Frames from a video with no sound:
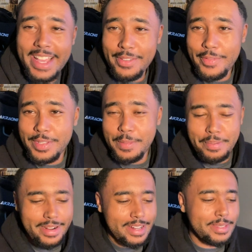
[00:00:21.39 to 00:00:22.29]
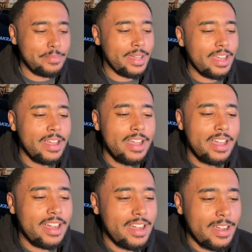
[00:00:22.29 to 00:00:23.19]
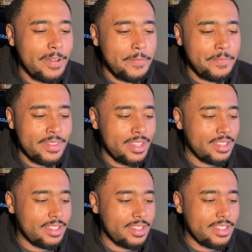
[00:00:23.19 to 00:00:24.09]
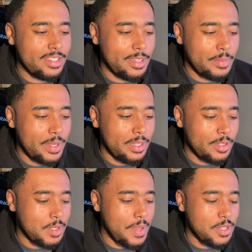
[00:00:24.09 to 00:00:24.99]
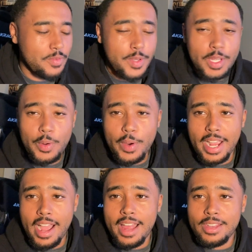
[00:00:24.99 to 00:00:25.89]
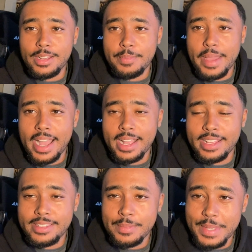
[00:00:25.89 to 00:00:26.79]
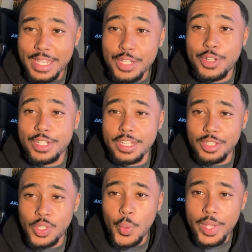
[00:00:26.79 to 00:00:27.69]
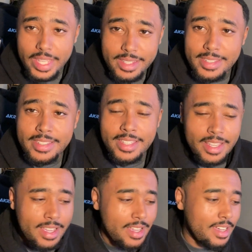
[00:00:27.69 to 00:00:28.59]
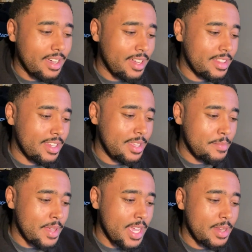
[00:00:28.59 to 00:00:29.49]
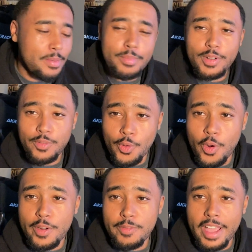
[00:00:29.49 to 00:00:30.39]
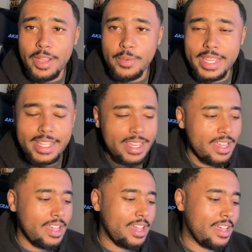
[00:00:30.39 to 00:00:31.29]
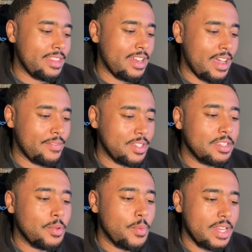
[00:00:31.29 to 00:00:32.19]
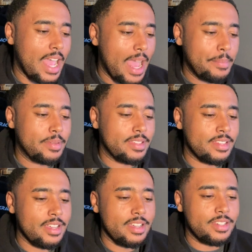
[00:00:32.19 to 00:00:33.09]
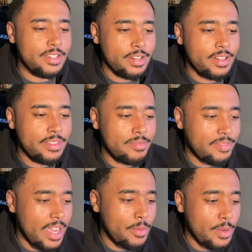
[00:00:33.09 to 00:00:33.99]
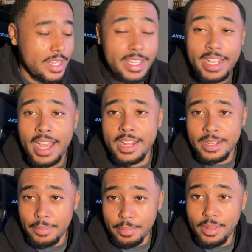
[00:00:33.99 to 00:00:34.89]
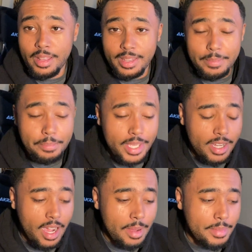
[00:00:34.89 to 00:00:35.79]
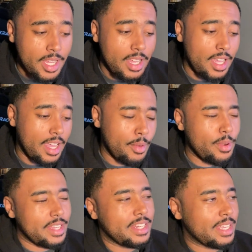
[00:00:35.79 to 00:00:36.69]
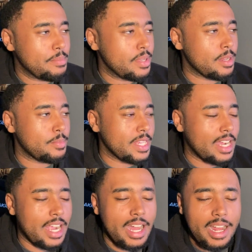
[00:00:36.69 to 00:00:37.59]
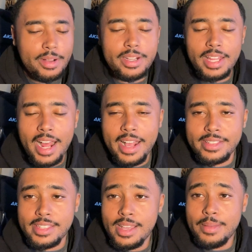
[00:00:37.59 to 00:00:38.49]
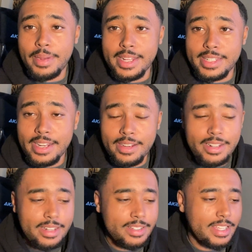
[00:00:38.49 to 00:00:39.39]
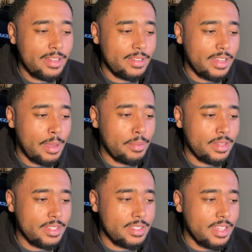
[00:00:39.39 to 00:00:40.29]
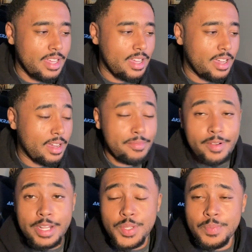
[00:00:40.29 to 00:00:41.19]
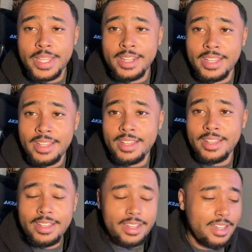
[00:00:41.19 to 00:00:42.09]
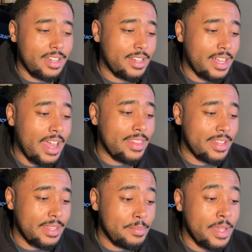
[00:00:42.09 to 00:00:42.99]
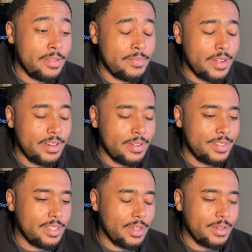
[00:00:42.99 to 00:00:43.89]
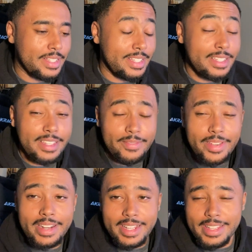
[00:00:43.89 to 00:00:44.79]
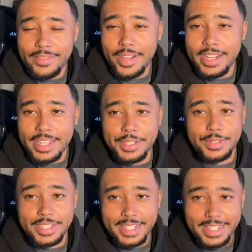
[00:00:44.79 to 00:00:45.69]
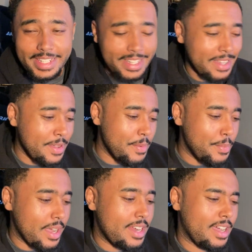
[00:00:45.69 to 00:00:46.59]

UFC Paris, but this is going to be a little special video where I look back at some interesting tweets that he made before fight week, and then obviously what happened during the fight where he got completely beat up. Well, he didn't get beat up, but he got outclassed by Taylor Lapolis, a Frenchman, a guy that he made fun of. So very, very interesting. But